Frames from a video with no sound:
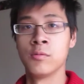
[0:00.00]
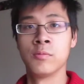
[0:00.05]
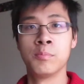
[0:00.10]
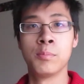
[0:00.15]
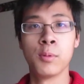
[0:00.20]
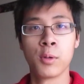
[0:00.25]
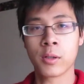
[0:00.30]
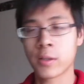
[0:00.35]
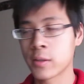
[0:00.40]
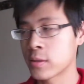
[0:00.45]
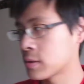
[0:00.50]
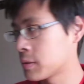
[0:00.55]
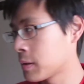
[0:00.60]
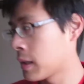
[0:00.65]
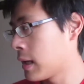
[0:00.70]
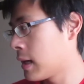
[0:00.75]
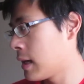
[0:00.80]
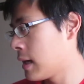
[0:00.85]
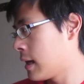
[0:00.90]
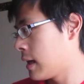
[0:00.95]
books
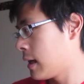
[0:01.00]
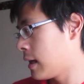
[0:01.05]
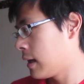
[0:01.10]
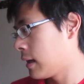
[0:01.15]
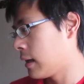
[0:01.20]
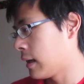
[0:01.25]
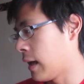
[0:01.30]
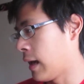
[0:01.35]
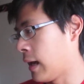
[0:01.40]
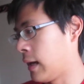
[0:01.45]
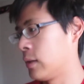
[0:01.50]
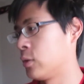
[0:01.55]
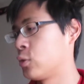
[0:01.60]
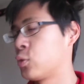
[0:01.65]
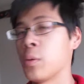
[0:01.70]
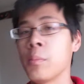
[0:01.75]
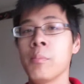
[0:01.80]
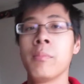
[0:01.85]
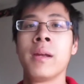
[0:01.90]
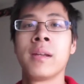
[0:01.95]
at a
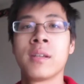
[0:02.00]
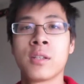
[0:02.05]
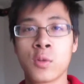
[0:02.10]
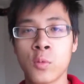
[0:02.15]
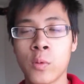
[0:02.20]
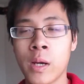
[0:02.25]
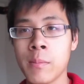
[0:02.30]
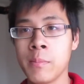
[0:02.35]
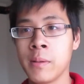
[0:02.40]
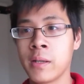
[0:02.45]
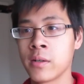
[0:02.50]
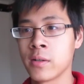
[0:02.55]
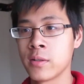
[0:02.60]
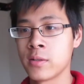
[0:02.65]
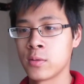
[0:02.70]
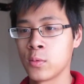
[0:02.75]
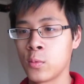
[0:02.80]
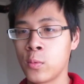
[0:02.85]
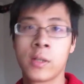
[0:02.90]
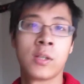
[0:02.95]
tremendous rate,
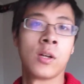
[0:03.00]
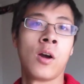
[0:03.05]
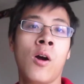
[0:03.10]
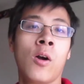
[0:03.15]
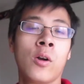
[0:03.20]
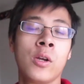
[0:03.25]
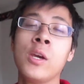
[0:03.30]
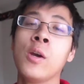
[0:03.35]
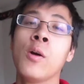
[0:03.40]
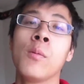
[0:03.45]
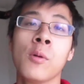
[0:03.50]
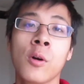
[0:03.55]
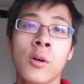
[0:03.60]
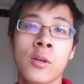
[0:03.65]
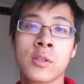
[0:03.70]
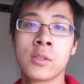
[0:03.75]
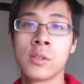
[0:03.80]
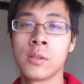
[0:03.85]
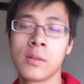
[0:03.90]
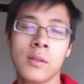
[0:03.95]
because with the
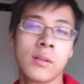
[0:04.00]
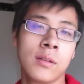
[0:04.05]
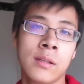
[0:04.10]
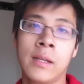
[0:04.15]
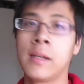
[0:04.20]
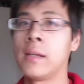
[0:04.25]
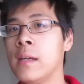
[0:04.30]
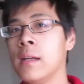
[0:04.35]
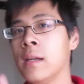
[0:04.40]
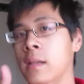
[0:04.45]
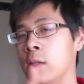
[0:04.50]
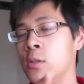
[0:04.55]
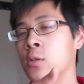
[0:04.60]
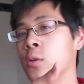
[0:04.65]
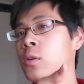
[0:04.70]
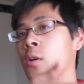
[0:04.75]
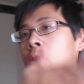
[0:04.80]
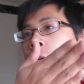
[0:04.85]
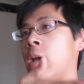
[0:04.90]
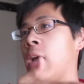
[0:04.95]
audiobooks, like, you're
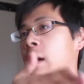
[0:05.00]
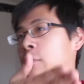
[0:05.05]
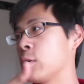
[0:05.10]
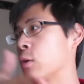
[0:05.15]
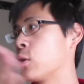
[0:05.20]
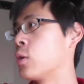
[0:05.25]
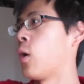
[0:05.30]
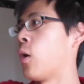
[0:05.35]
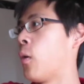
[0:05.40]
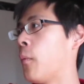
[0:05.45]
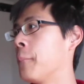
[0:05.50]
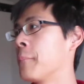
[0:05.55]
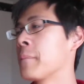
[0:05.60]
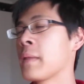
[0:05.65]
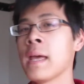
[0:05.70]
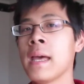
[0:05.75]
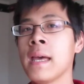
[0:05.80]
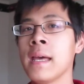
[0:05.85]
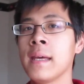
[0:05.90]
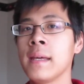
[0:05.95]
gonna have to go,
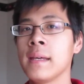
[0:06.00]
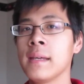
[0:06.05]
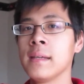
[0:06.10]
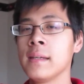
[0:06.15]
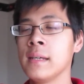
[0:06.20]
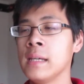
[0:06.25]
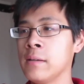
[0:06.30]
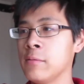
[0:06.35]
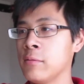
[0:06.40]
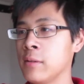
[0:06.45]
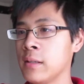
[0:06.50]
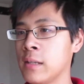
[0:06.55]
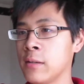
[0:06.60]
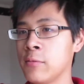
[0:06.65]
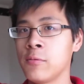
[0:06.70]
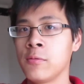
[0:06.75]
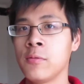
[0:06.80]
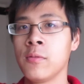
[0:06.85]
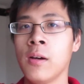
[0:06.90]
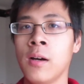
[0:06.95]
even
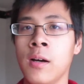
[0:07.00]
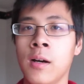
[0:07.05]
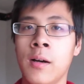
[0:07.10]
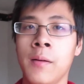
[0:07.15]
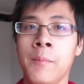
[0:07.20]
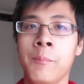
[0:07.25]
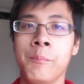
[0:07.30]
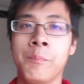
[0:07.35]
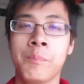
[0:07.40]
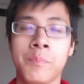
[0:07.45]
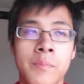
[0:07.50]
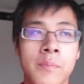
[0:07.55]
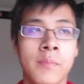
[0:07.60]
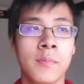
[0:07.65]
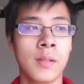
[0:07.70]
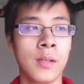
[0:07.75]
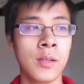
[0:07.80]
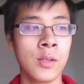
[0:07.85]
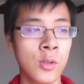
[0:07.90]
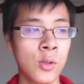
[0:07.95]
if
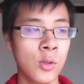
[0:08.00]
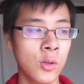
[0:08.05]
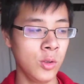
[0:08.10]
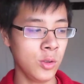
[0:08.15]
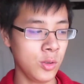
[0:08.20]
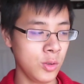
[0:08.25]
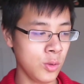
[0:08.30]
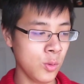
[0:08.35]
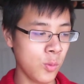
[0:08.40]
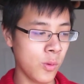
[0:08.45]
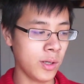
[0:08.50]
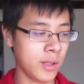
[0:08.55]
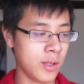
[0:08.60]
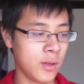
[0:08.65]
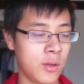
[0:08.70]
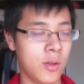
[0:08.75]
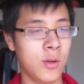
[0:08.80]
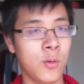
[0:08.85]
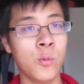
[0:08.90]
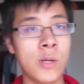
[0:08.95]
you
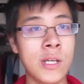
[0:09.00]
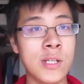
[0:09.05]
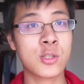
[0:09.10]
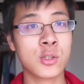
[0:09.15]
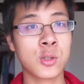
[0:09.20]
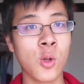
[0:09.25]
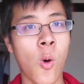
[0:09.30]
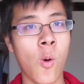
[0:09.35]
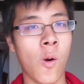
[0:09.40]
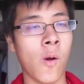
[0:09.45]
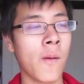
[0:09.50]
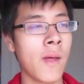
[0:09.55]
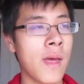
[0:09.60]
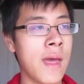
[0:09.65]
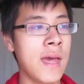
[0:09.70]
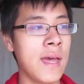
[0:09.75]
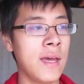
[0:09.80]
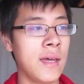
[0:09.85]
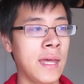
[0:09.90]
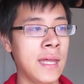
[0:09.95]
wanna read slower.
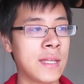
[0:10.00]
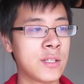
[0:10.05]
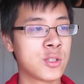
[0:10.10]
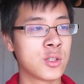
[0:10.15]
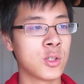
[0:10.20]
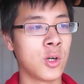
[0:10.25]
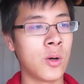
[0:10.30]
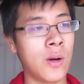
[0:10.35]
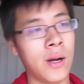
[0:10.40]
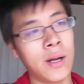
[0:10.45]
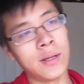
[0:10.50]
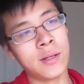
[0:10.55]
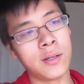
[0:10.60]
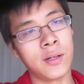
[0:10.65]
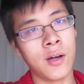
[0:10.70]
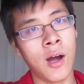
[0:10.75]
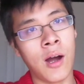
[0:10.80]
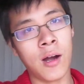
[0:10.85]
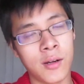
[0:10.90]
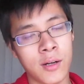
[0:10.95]
And so
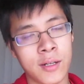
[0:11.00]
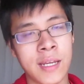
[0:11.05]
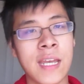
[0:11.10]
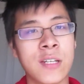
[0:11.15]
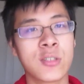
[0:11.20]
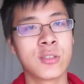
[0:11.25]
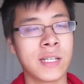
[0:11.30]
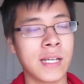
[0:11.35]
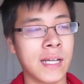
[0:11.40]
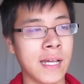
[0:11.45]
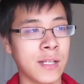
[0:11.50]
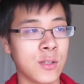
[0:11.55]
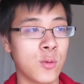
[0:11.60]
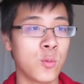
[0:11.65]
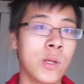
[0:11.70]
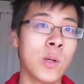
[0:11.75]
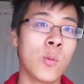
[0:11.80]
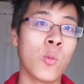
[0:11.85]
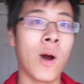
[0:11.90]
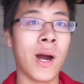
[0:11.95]
occasionally, I had to
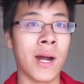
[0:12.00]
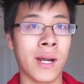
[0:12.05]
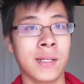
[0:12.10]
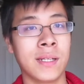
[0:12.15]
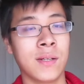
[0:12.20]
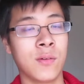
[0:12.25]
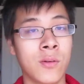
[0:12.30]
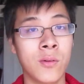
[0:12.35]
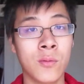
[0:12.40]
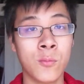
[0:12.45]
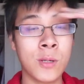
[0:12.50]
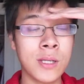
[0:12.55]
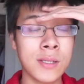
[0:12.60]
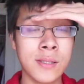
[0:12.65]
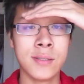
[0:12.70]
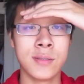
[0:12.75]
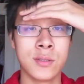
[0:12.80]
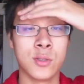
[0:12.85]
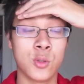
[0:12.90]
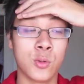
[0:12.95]
rewind and
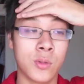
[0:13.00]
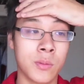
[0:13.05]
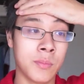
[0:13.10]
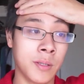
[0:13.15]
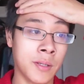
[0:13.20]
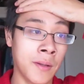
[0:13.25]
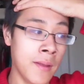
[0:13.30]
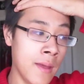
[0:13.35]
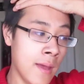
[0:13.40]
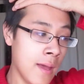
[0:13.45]
re-listen to it, but